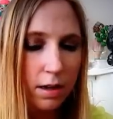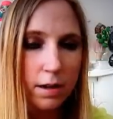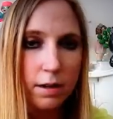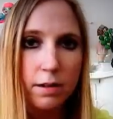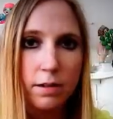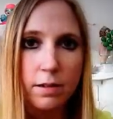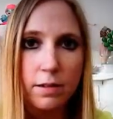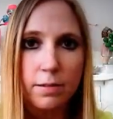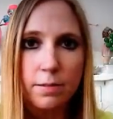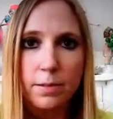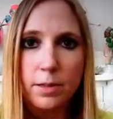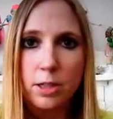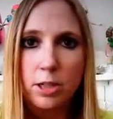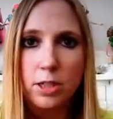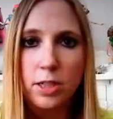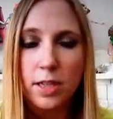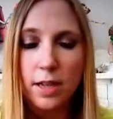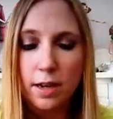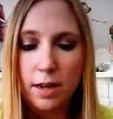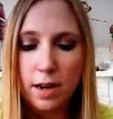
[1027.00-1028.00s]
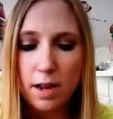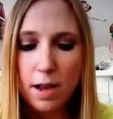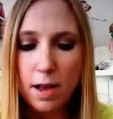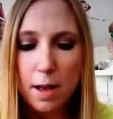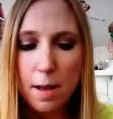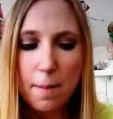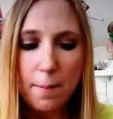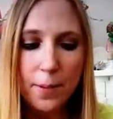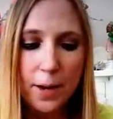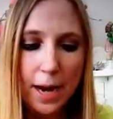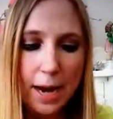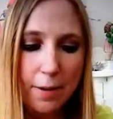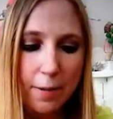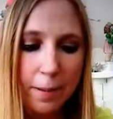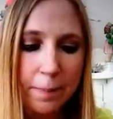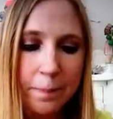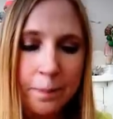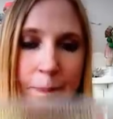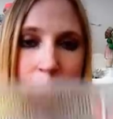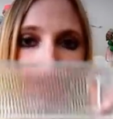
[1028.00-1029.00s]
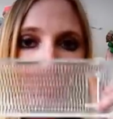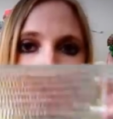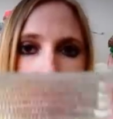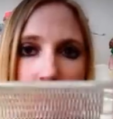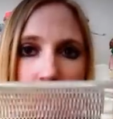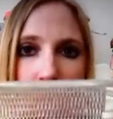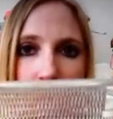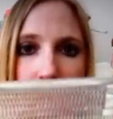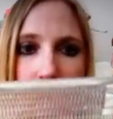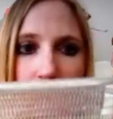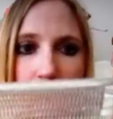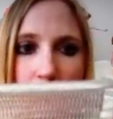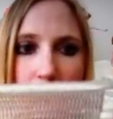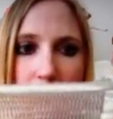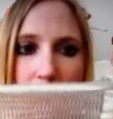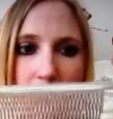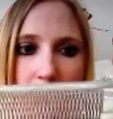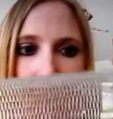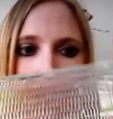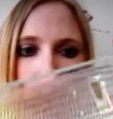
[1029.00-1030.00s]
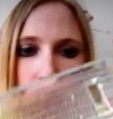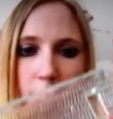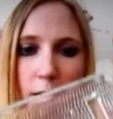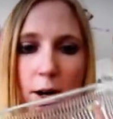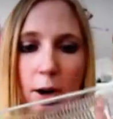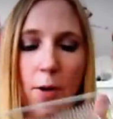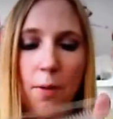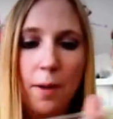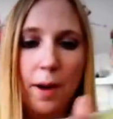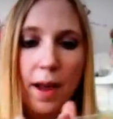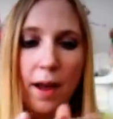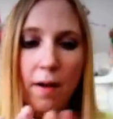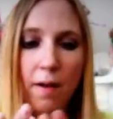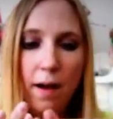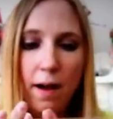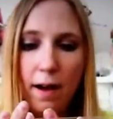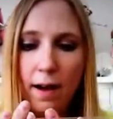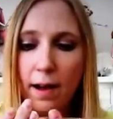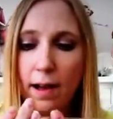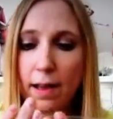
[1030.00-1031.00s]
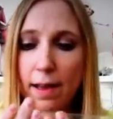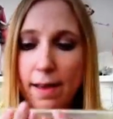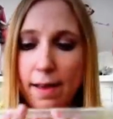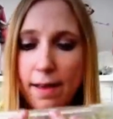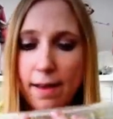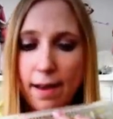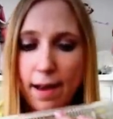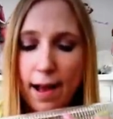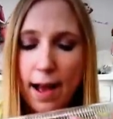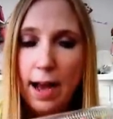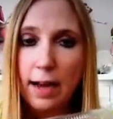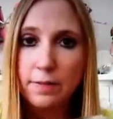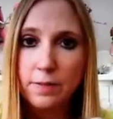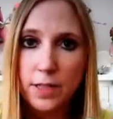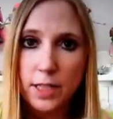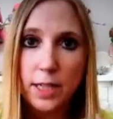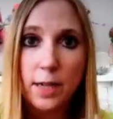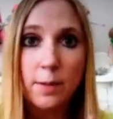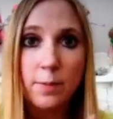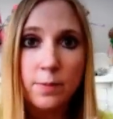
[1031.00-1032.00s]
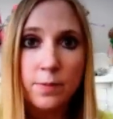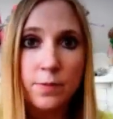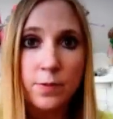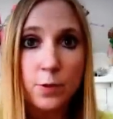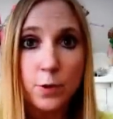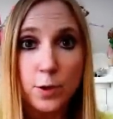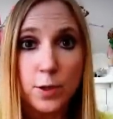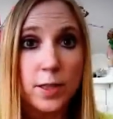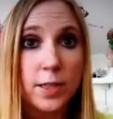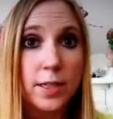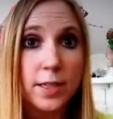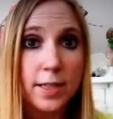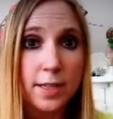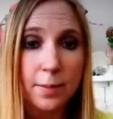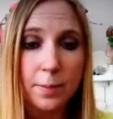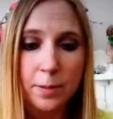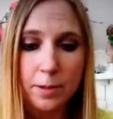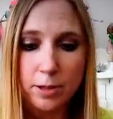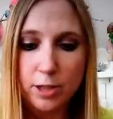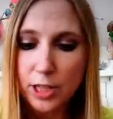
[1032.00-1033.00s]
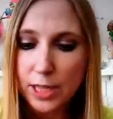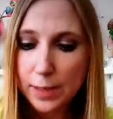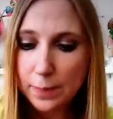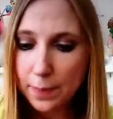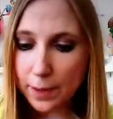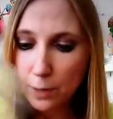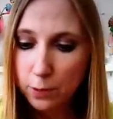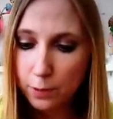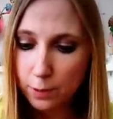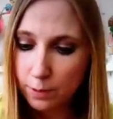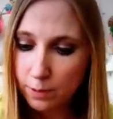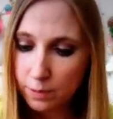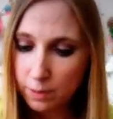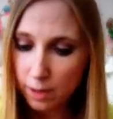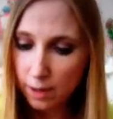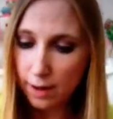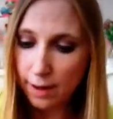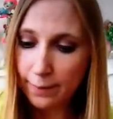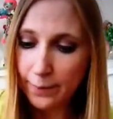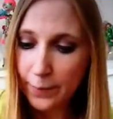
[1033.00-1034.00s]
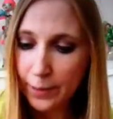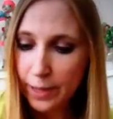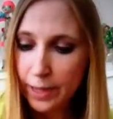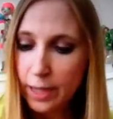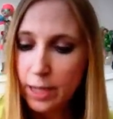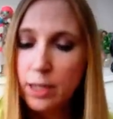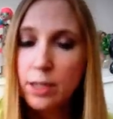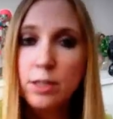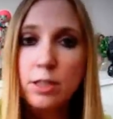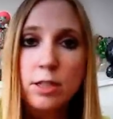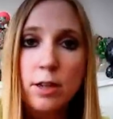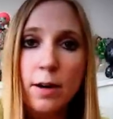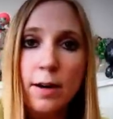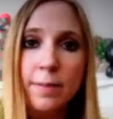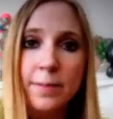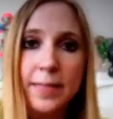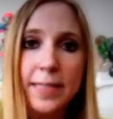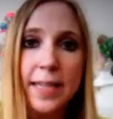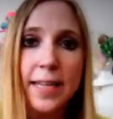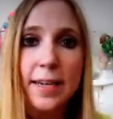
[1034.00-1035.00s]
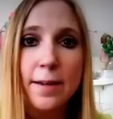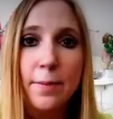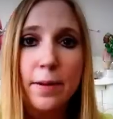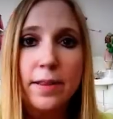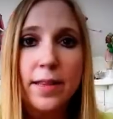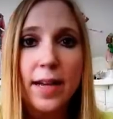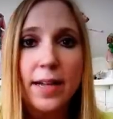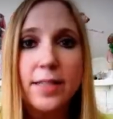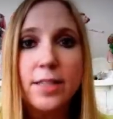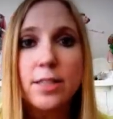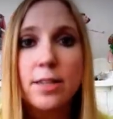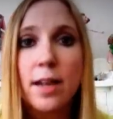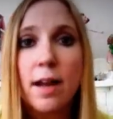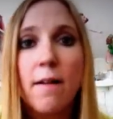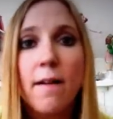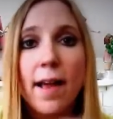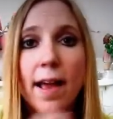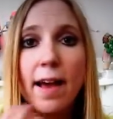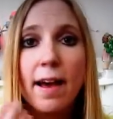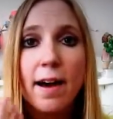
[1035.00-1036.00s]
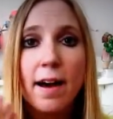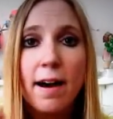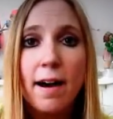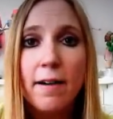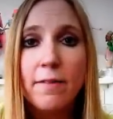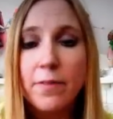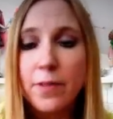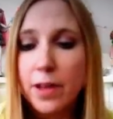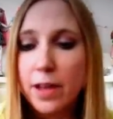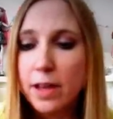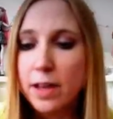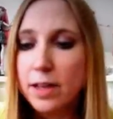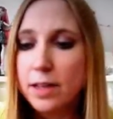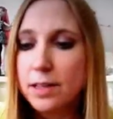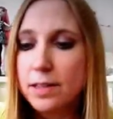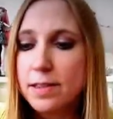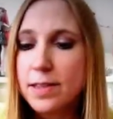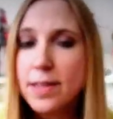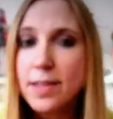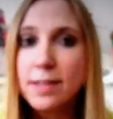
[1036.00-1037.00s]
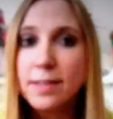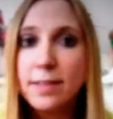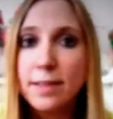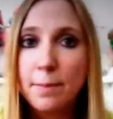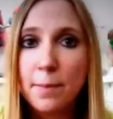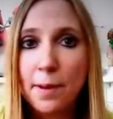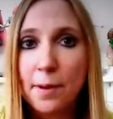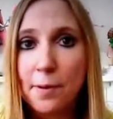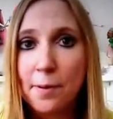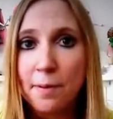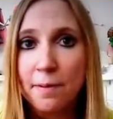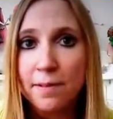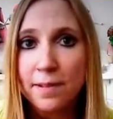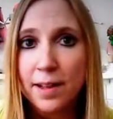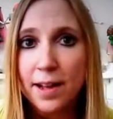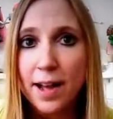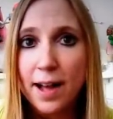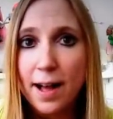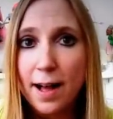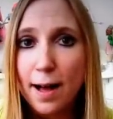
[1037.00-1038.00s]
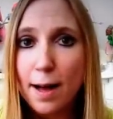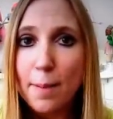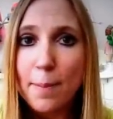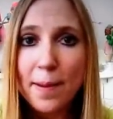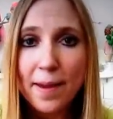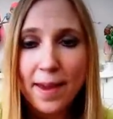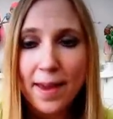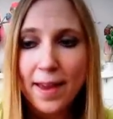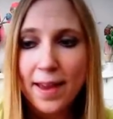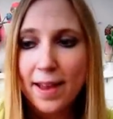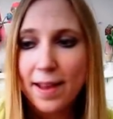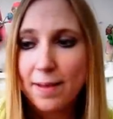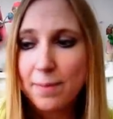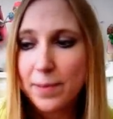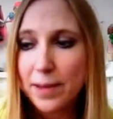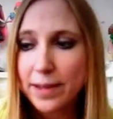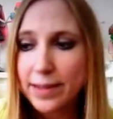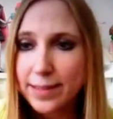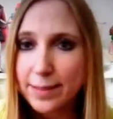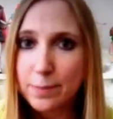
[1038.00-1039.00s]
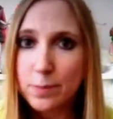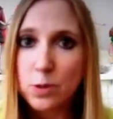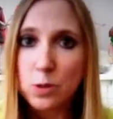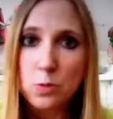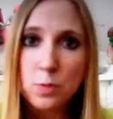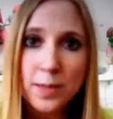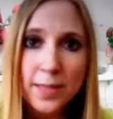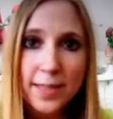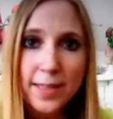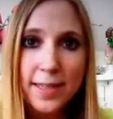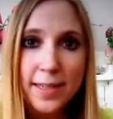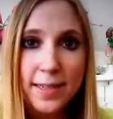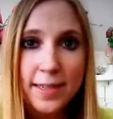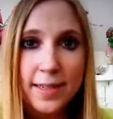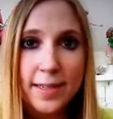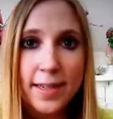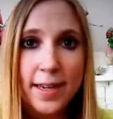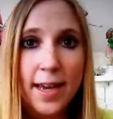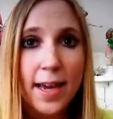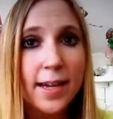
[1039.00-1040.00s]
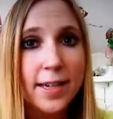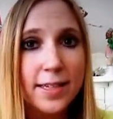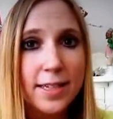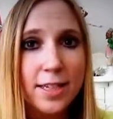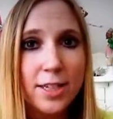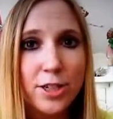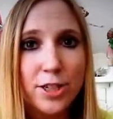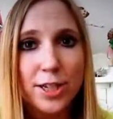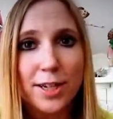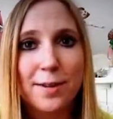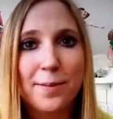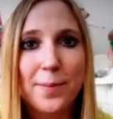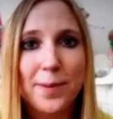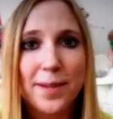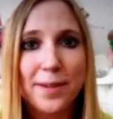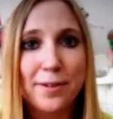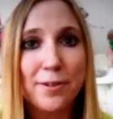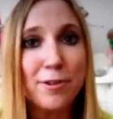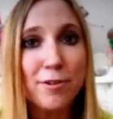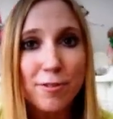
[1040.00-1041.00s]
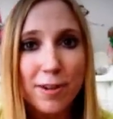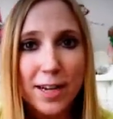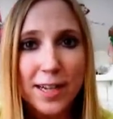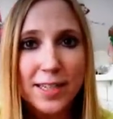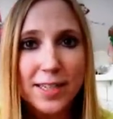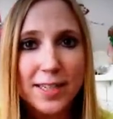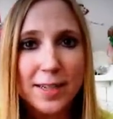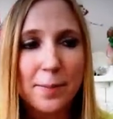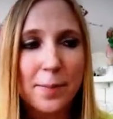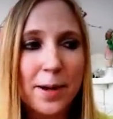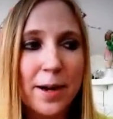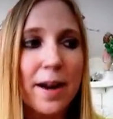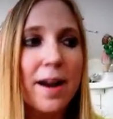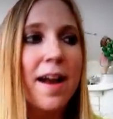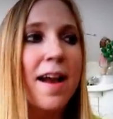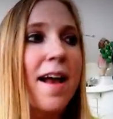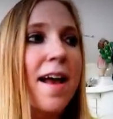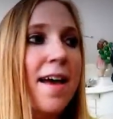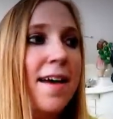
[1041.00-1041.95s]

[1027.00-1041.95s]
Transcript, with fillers: I don't know what she said. But anyway, she gave me these, so now I have some for this summer to eat my corn on the cob. So I'm excited about that. So now I have things to eat my corn on the cob and make some sweet tea, and it's just going to be a great summer.